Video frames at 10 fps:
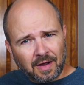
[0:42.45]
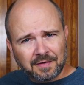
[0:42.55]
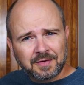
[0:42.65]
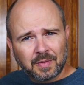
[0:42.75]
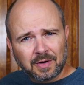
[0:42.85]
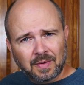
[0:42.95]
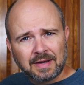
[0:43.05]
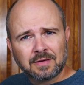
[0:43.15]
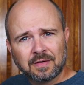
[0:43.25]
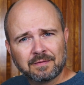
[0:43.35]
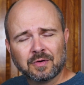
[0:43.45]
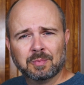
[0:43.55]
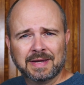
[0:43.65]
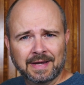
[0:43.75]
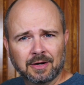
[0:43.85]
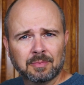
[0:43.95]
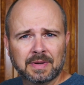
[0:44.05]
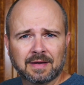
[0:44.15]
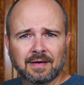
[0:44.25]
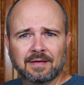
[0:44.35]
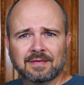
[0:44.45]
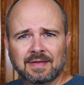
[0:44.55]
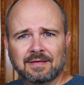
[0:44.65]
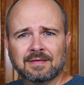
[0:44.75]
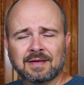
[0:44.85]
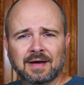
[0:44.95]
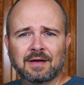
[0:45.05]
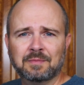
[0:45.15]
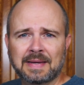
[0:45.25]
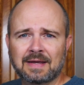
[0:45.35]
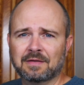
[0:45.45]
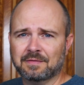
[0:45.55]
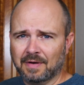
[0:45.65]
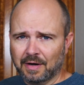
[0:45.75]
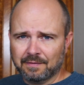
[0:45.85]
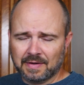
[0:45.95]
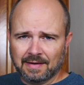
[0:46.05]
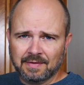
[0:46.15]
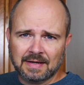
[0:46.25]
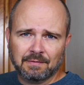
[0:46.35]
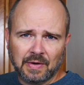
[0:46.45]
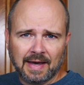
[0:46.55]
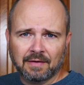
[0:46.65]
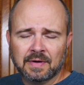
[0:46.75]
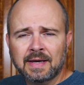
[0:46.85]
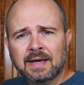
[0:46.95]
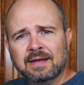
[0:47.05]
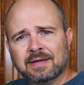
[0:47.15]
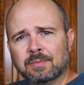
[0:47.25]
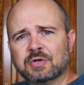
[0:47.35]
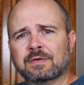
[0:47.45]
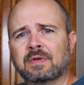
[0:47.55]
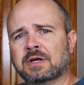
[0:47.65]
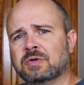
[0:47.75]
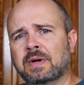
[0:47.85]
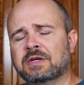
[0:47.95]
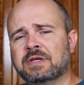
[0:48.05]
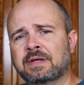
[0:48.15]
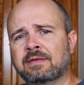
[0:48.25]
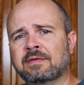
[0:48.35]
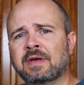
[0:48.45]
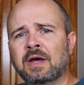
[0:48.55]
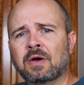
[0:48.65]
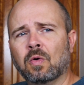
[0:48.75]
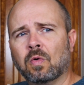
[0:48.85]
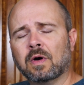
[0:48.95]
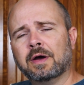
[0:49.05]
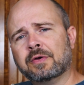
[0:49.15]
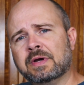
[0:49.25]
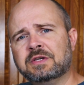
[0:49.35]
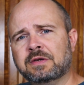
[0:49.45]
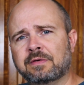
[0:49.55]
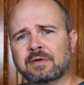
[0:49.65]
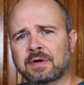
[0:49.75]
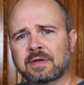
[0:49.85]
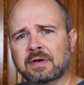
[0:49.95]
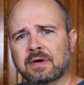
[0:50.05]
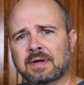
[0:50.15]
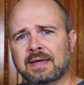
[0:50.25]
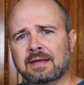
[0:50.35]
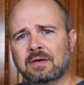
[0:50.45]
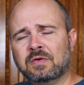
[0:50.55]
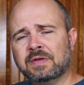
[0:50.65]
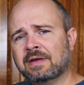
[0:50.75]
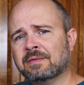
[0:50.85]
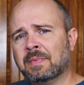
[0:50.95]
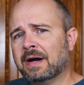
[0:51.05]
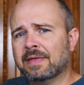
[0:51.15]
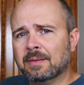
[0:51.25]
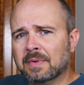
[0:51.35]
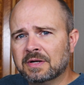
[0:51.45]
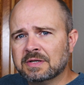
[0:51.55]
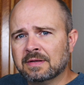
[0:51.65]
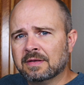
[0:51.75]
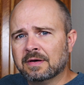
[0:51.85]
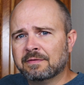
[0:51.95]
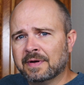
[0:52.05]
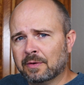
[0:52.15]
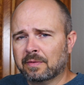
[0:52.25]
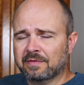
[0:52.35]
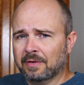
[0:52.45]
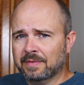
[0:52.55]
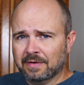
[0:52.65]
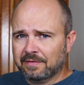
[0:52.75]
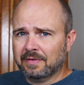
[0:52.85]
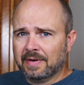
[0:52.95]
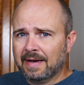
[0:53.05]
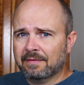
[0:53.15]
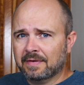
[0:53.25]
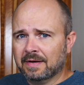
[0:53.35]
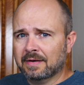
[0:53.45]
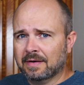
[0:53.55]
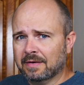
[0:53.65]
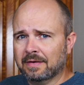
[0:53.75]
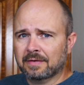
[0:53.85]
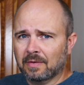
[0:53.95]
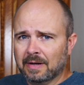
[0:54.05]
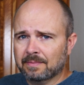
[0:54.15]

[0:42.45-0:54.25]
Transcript: also a great cook for a beginner because this cut of meat is very forgiving. If you have temperature fluctuations or other issues during the cook, it usually doesn't matter that much in the final result. You'll still have a great